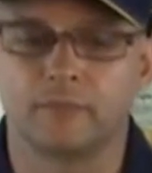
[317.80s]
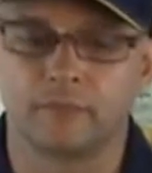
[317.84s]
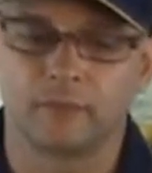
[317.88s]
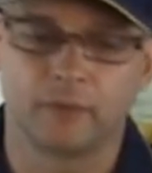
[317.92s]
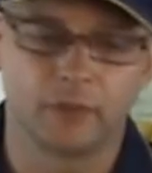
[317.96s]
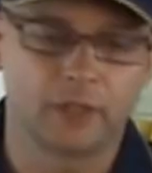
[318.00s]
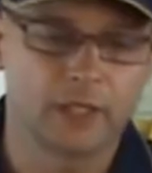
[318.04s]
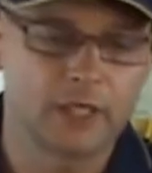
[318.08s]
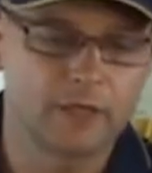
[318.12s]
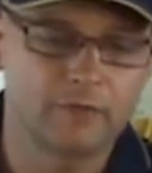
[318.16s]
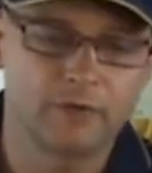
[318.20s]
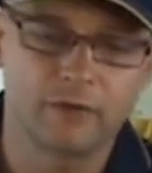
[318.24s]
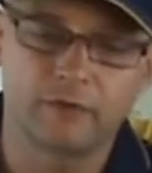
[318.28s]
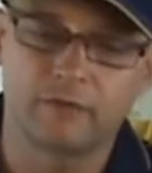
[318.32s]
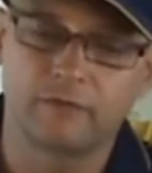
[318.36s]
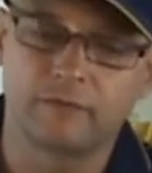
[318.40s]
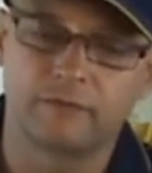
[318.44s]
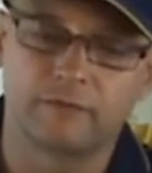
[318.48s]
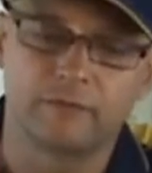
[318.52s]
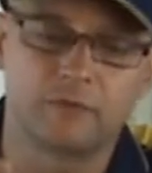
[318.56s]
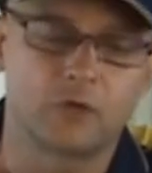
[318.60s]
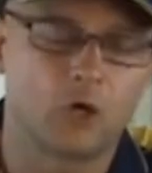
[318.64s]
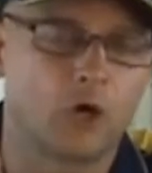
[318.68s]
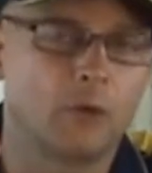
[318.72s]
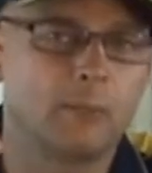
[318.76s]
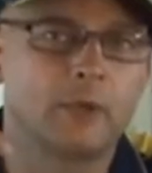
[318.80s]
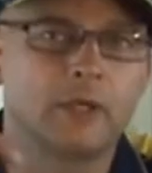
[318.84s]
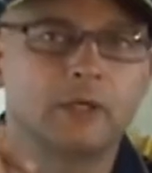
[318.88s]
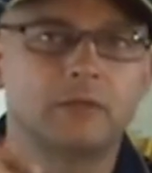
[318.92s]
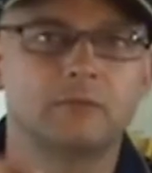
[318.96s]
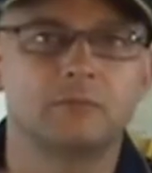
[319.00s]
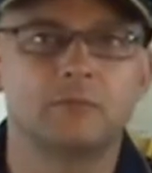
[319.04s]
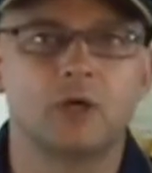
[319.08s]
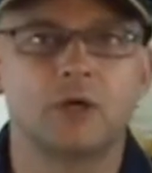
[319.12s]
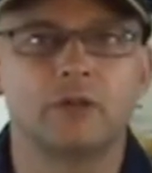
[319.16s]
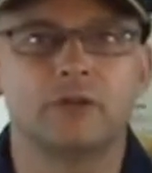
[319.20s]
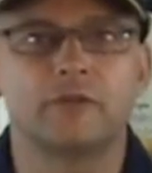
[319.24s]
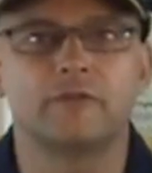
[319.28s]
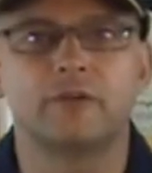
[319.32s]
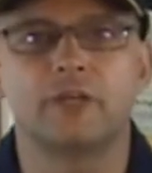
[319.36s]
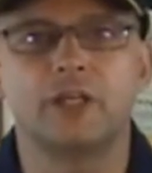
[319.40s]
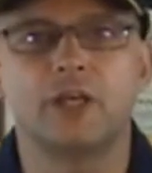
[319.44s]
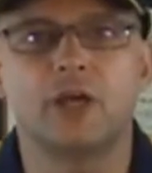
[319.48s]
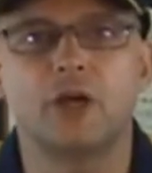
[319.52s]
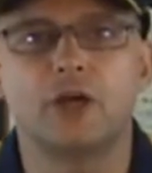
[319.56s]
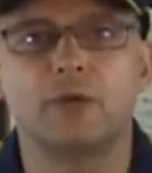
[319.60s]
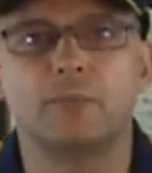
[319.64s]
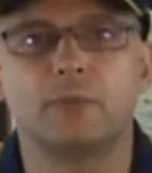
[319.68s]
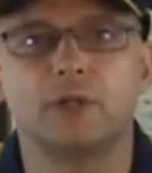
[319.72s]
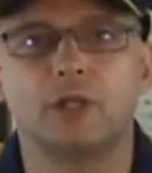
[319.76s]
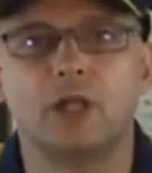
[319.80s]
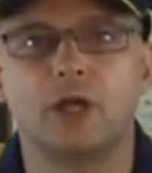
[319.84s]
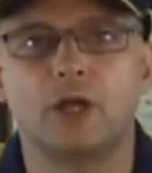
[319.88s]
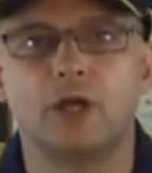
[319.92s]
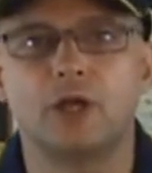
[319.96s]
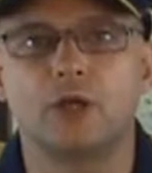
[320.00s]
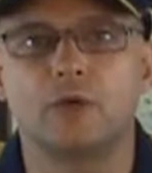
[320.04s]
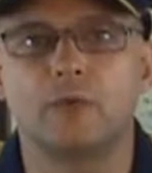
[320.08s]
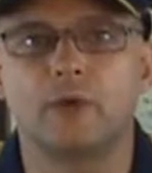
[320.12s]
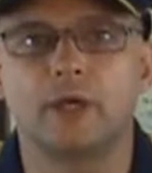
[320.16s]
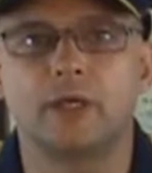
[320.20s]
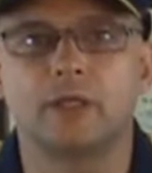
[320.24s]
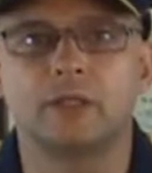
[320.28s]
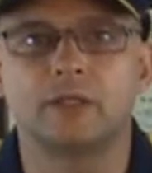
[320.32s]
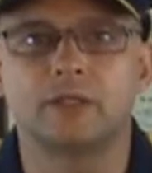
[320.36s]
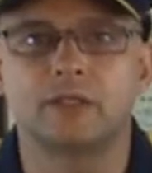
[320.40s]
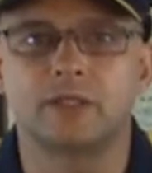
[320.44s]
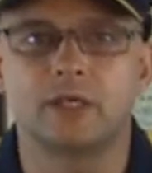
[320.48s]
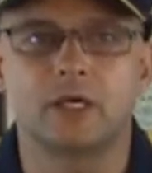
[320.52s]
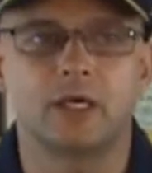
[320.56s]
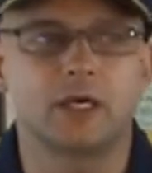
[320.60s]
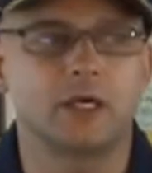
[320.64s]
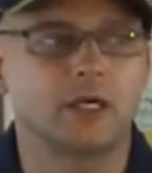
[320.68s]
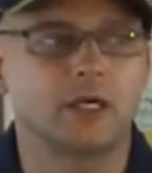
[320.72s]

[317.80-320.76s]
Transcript: leave a comment on the video below and